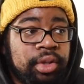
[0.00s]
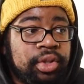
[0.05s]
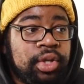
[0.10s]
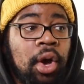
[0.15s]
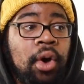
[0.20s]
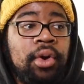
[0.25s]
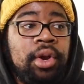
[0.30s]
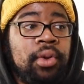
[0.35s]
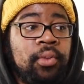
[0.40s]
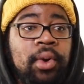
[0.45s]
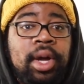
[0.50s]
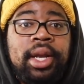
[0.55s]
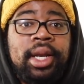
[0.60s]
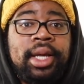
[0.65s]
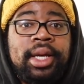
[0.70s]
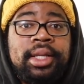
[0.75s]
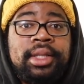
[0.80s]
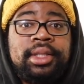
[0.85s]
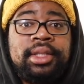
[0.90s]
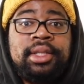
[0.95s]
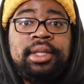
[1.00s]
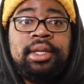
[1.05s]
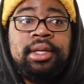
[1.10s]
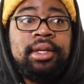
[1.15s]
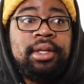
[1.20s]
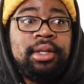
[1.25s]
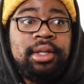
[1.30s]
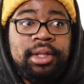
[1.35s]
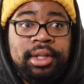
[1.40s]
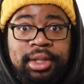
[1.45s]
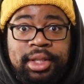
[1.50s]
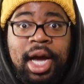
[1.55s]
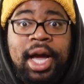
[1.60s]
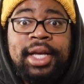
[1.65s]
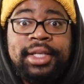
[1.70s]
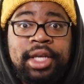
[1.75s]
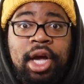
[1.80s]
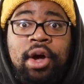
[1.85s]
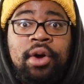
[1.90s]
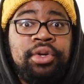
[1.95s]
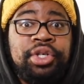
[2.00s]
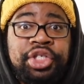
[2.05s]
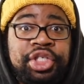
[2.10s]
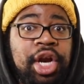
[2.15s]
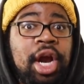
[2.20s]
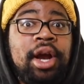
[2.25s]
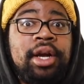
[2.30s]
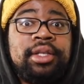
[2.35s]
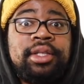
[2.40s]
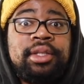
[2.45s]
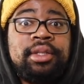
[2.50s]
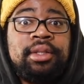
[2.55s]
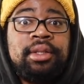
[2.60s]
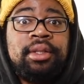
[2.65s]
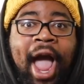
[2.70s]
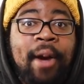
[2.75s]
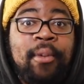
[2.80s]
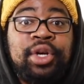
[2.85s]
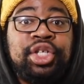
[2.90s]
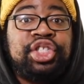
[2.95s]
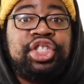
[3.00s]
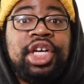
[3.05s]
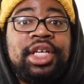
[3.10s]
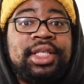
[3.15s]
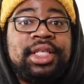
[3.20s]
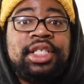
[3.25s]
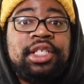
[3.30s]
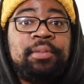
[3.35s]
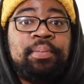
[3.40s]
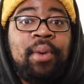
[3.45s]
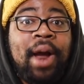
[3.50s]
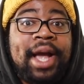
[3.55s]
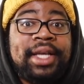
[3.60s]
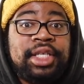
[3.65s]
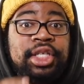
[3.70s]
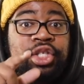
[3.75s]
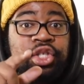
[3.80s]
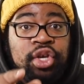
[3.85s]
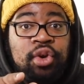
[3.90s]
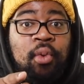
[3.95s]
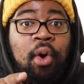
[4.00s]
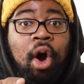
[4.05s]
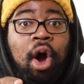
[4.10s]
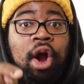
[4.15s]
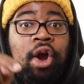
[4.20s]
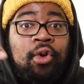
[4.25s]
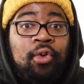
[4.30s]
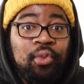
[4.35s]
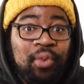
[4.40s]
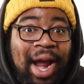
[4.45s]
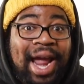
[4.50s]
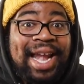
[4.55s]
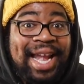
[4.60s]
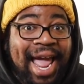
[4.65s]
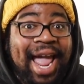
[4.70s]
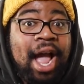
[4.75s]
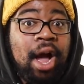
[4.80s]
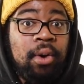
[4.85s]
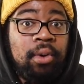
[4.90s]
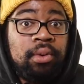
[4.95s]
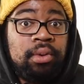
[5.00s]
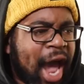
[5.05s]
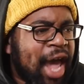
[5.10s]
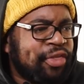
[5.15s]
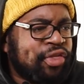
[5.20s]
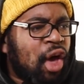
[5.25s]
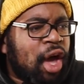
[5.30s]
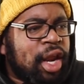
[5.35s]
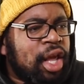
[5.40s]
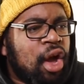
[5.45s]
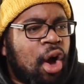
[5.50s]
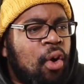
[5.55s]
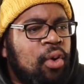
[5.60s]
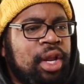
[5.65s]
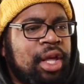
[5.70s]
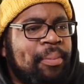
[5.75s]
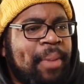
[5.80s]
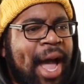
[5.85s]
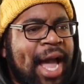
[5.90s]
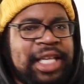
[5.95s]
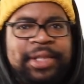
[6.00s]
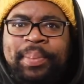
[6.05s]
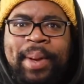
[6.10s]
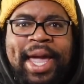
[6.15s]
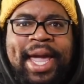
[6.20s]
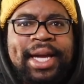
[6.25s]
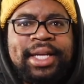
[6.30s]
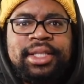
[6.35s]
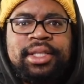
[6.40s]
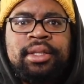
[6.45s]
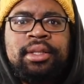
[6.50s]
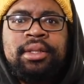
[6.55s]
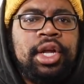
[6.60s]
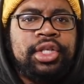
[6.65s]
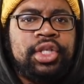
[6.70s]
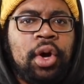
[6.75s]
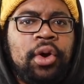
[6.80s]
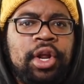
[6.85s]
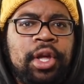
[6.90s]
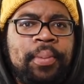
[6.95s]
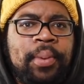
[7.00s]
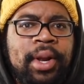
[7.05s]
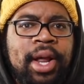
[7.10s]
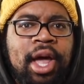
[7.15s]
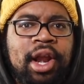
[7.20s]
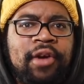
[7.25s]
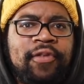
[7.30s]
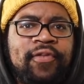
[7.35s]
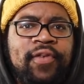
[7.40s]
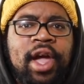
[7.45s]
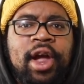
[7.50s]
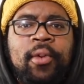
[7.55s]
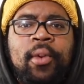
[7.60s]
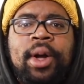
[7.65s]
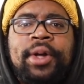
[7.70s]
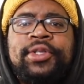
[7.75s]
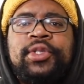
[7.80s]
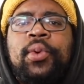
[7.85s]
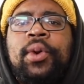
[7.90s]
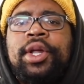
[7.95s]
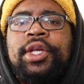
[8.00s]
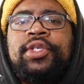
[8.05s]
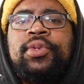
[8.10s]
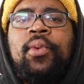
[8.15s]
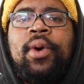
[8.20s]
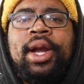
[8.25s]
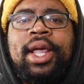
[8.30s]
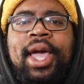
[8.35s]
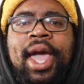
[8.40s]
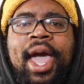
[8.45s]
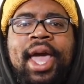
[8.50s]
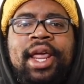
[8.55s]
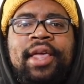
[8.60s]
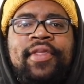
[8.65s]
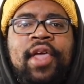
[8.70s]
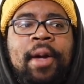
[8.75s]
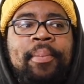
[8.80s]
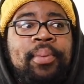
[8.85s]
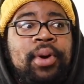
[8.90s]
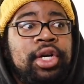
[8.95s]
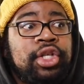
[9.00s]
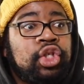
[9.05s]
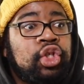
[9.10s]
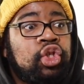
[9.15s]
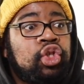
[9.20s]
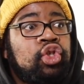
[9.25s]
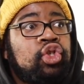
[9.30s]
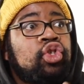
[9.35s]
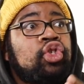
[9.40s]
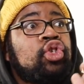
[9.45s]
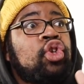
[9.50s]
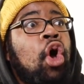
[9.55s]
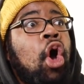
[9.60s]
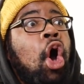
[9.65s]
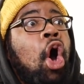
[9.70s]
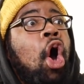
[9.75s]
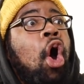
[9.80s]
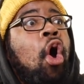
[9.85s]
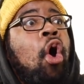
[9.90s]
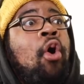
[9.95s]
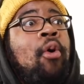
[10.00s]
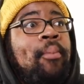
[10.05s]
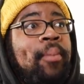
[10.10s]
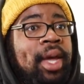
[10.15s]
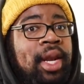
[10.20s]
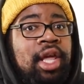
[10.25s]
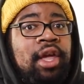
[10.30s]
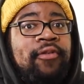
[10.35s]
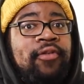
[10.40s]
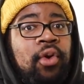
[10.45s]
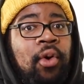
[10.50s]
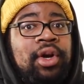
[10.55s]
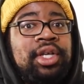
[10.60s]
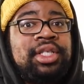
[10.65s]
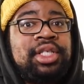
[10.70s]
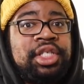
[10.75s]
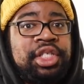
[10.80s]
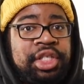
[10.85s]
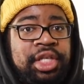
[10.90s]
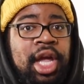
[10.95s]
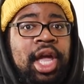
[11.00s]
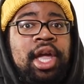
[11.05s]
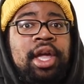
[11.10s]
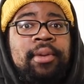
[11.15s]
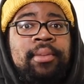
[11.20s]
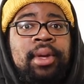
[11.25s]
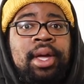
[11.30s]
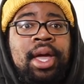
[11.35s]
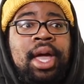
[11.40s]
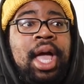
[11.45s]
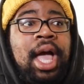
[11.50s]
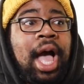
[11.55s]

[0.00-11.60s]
Tony Woodlands does own shirts. I was just as surprised as you are right now. I thought he only buys pants. Tony put out a farewell 2020 edit that put so many of yours to shame.